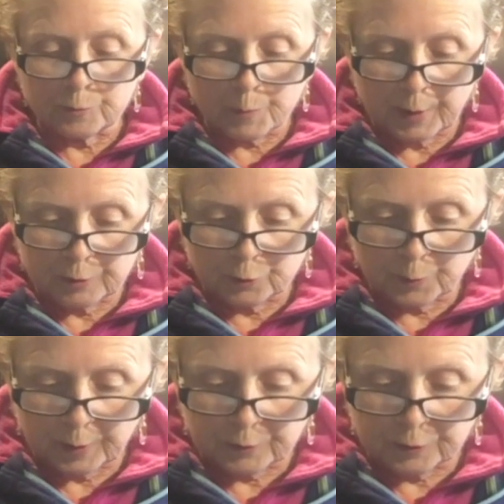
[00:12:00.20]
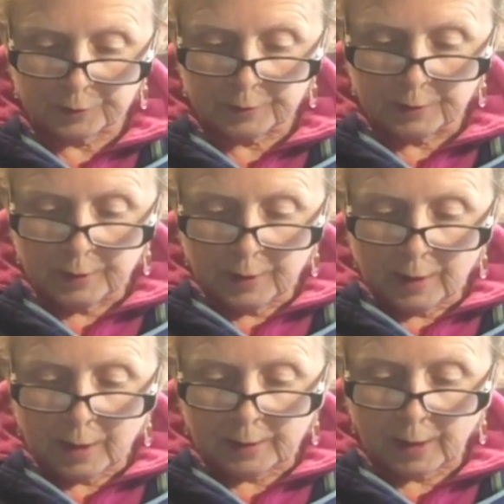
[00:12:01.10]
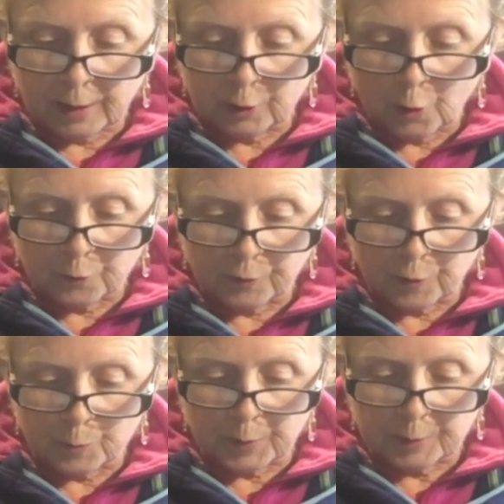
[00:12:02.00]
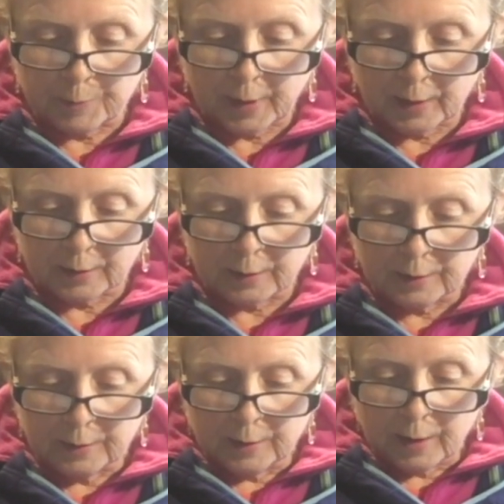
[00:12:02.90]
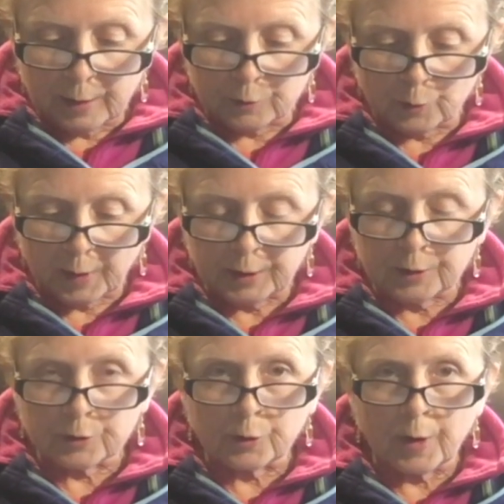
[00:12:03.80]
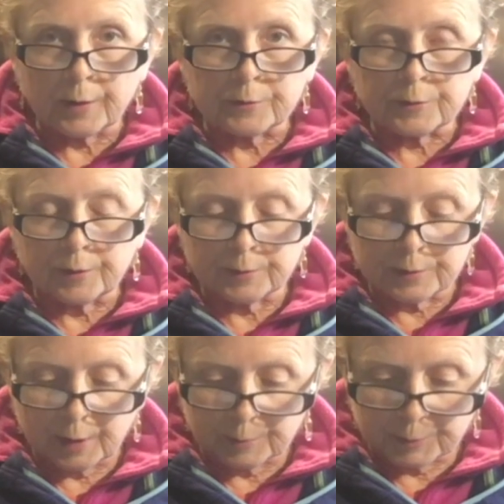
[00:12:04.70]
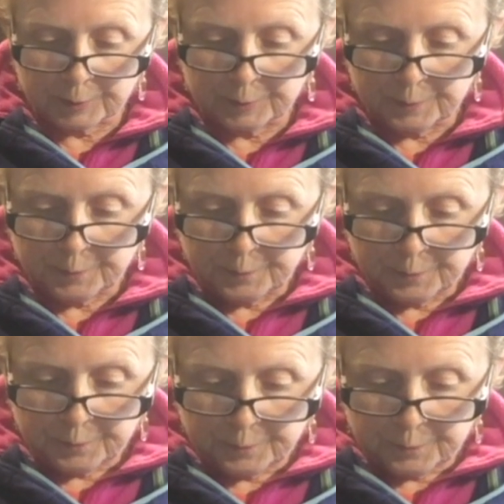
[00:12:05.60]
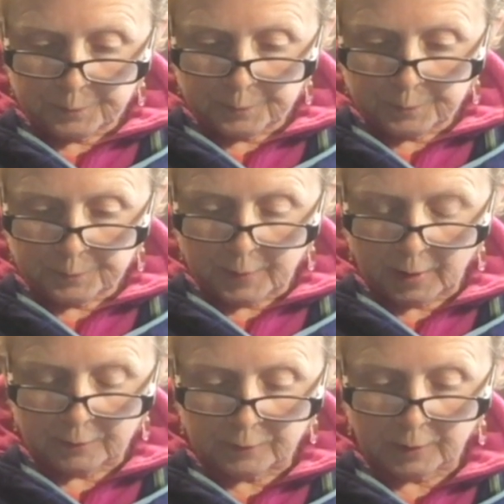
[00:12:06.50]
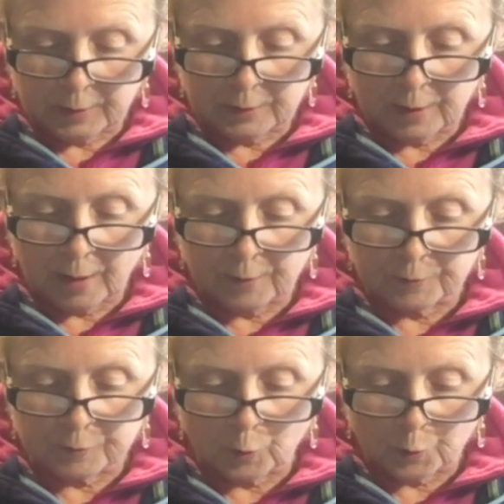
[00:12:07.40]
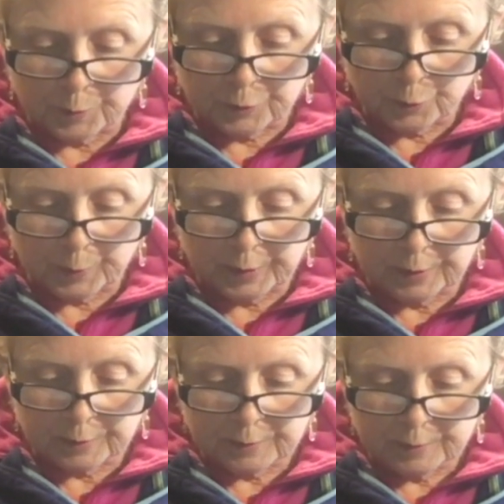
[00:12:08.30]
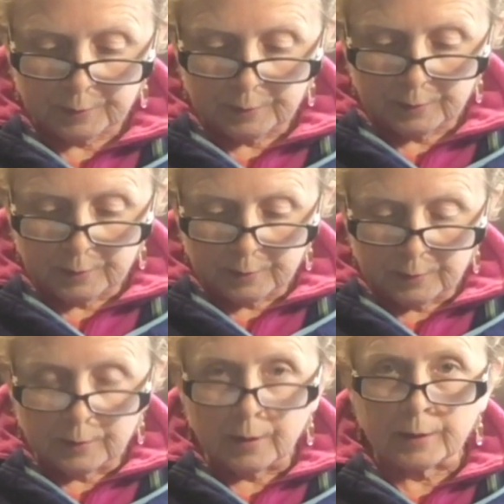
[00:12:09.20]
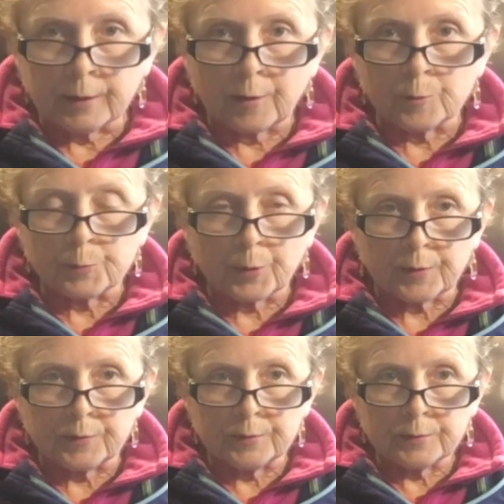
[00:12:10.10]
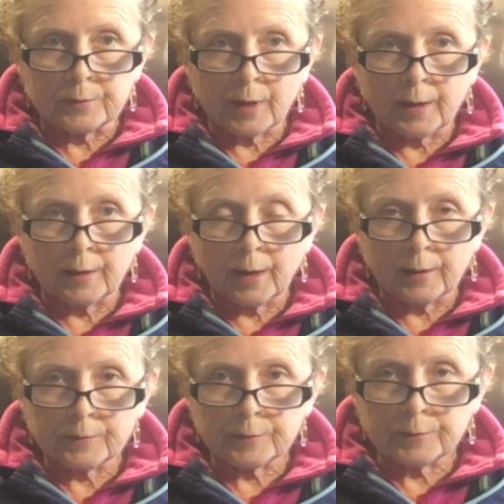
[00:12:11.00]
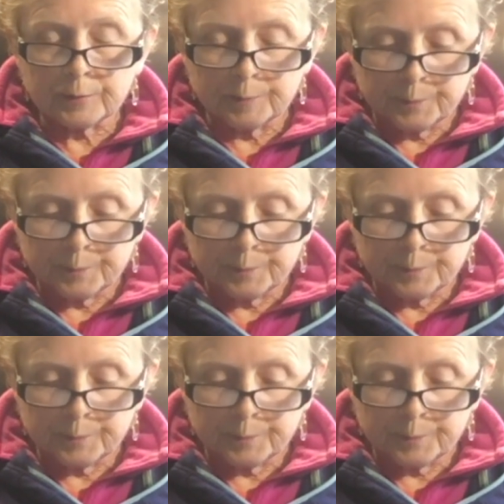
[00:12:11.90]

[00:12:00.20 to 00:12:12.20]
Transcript: in my direction and I go for the big bag and drag it across to the table. I settle it on the floor between us. Another present, Dad asks.